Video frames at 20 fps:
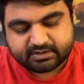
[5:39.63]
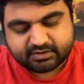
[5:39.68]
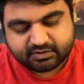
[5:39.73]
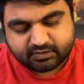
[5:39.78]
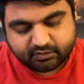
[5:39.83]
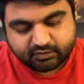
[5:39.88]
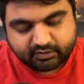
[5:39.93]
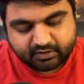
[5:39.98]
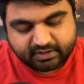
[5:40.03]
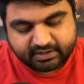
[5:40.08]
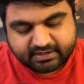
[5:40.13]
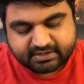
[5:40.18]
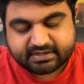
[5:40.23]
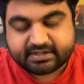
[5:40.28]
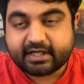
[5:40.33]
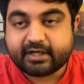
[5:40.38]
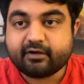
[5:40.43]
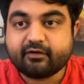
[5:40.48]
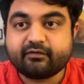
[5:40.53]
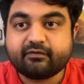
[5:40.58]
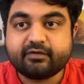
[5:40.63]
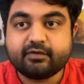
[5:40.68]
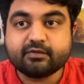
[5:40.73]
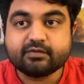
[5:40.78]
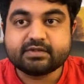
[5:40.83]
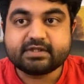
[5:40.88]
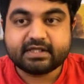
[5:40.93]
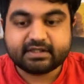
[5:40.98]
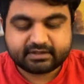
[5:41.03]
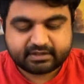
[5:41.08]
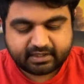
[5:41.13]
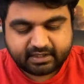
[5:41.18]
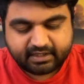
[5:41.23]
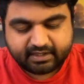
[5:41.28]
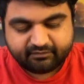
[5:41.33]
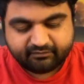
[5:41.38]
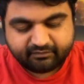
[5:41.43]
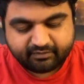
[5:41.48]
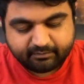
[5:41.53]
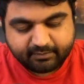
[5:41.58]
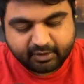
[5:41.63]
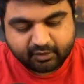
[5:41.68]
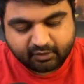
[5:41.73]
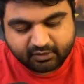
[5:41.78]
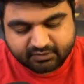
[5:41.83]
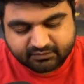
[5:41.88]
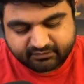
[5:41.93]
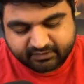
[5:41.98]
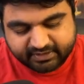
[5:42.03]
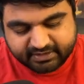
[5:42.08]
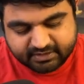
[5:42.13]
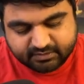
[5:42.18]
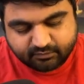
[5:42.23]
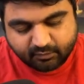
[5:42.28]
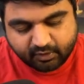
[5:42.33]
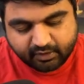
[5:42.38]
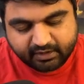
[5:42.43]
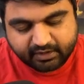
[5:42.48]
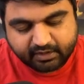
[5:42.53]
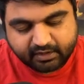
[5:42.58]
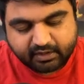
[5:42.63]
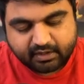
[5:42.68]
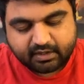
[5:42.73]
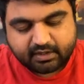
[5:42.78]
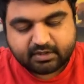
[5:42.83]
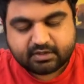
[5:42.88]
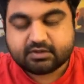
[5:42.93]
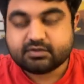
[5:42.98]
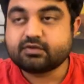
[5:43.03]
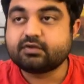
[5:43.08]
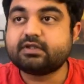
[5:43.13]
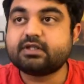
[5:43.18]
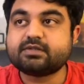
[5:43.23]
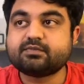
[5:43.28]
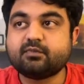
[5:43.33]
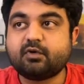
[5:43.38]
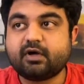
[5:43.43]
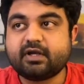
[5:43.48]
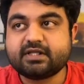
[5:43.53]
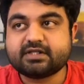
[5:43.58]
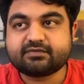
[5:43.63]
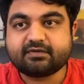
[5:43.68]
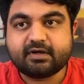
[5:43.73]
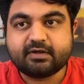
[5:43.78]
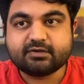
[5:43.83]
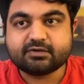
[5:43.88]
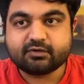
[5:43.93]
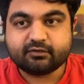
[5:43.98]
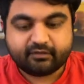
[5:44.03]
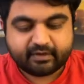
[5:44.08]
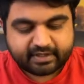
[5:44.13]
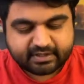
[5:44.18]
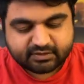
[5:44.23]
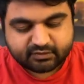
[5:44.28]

so instead of using 3 because 1 is smaller, so the smallest value so far is